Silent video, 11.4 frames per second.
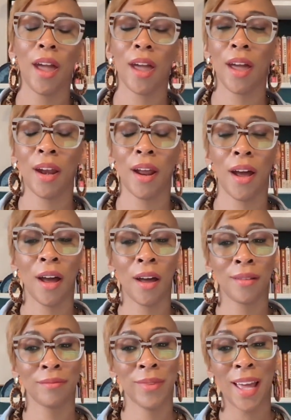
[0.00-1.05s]
And
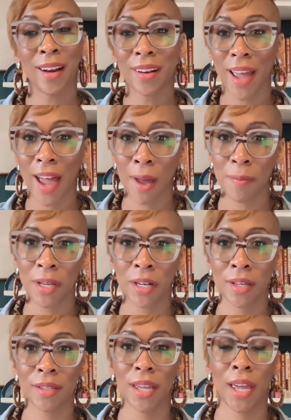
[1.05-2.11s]
that
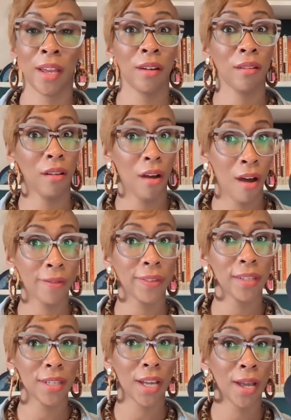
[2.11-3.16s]
unhappiness and
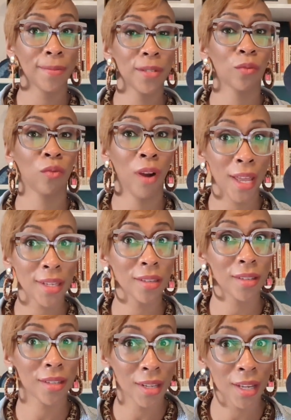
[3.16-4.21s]
oftentimes
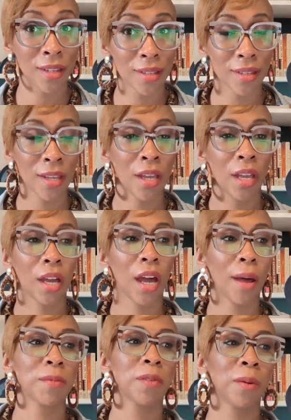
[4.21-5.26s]
restlessness
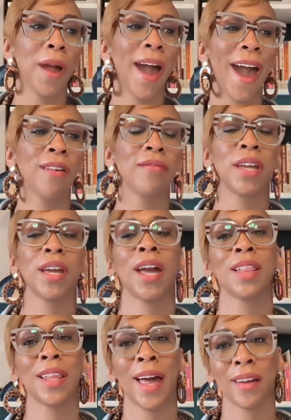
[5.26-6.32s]
comes from having
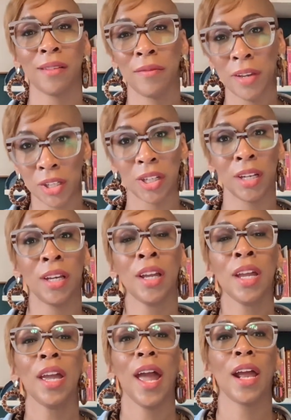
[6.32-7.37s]
a lack of vision.
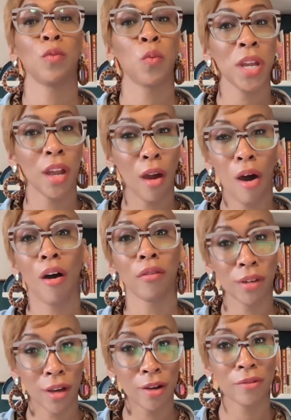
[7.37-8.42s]
And we
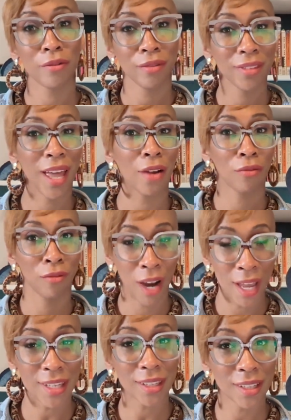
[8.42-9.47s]
all know that
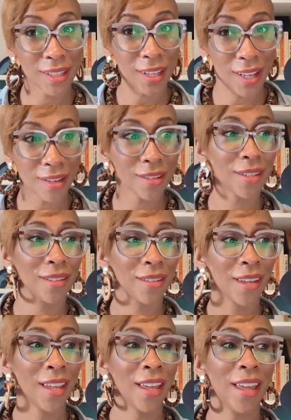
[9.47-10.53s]
restlessness
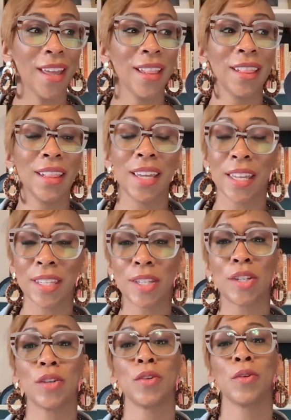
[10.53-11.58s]

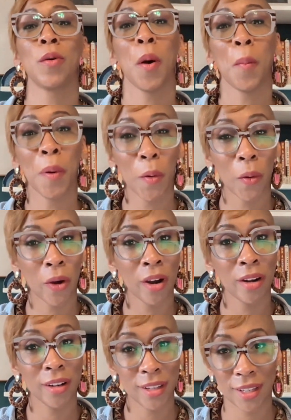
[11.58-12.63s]
leads to
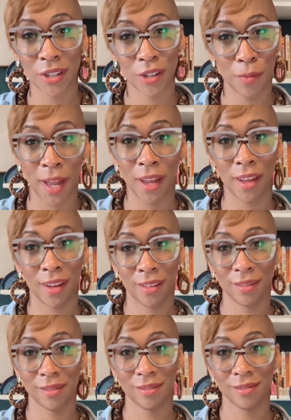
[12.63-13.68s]
poor decision making.